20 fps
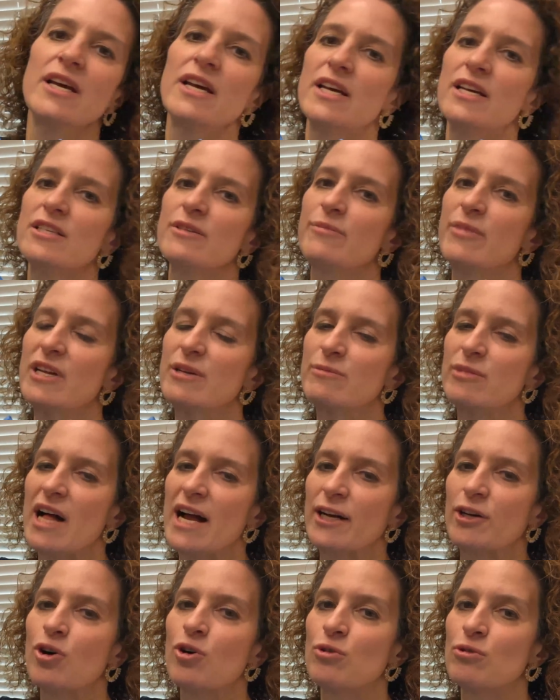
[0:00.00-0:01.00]
is a big
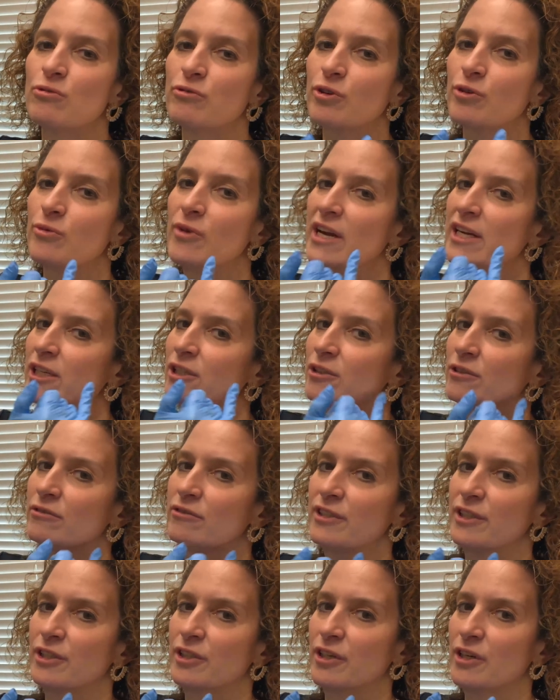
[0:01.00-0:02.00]
black hole for regular
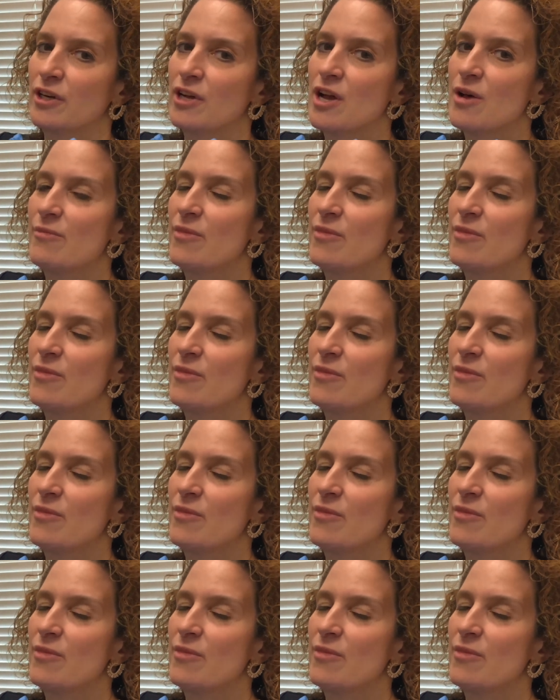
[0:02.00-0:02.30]
filler.